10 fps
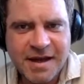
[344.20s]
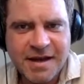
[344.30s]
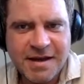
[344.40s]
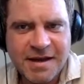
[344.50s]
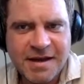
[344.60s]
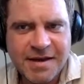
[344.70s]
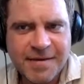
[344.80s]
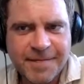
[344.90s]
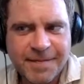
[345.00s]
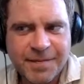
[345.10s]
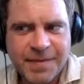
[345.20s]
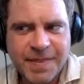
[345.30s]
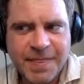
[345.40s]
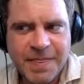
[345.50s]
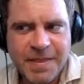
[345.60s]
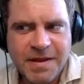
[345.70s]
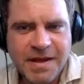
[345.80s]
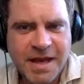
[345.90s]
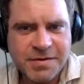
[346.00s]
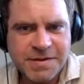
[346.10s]
And
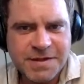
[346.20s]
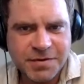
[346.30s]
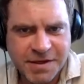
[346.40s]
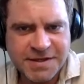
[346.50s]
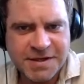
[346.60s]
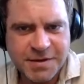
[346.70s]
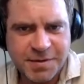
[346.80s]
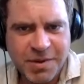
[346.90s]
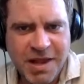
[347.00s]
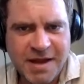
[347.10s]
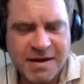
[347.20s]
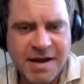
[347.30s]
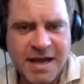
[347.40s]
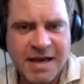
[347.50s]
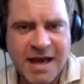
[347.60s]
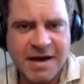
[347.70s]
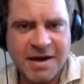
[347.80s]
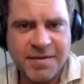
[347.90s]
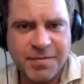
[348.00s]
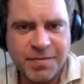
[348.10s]
yet you still continue to play and, and had
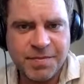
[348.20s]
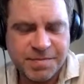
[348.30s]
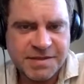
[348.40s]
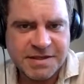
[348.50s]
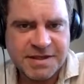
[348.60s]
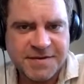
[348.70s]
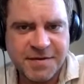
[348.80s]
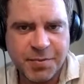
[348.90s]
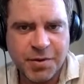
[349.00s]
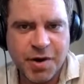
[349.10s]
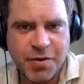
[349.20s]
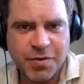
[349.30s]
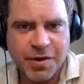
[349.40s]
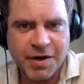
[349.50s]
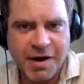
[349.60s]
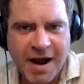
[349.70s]
a successful pro career